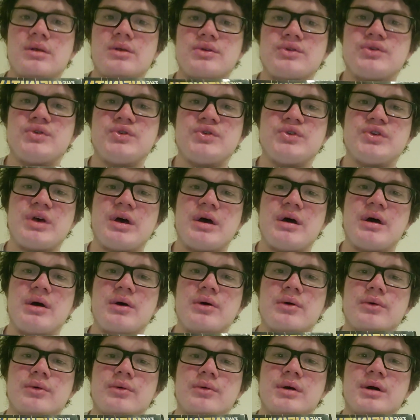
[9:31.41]

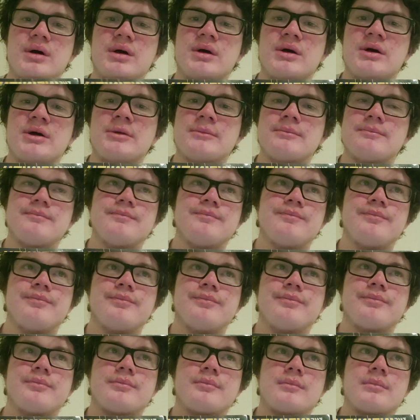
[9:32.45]
So,
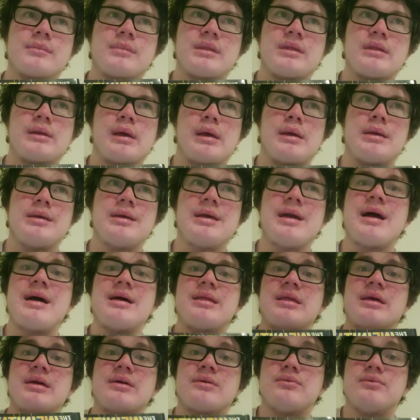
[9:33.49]
yeah,
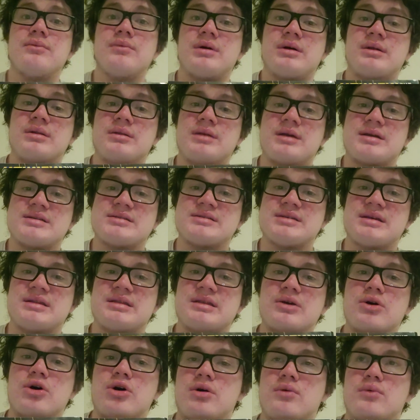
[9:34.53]
like I said,
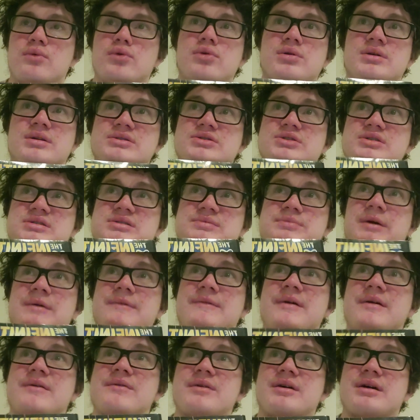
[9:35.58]
the artwork is just my
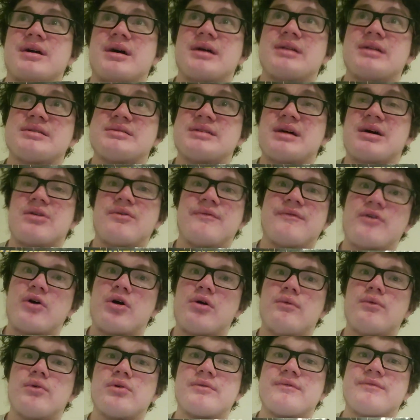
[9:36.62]
favorite kind of style of
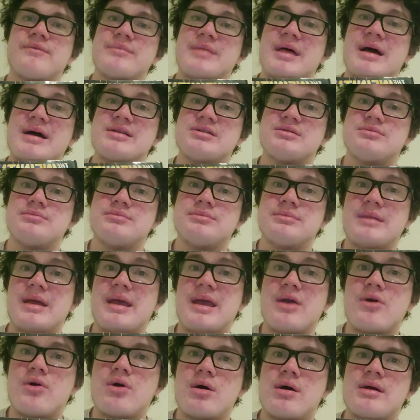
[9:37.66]
artwork from that
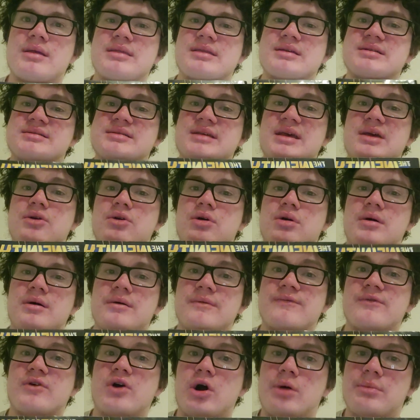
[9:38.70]
era, and this era
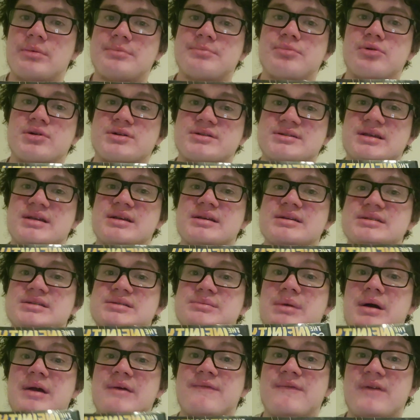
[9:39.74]
of comic books is
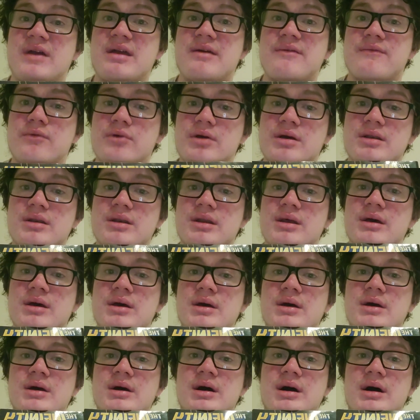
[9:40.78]
my favorite.
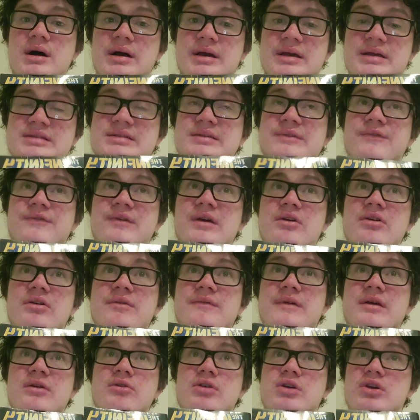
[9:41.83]
It's very,
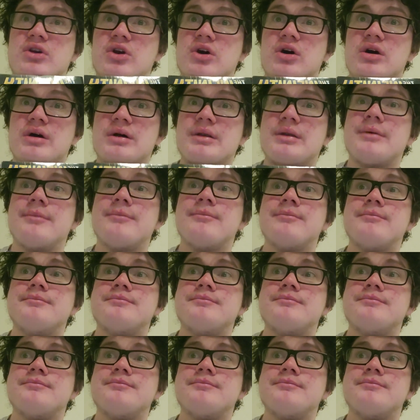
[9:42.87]
very good.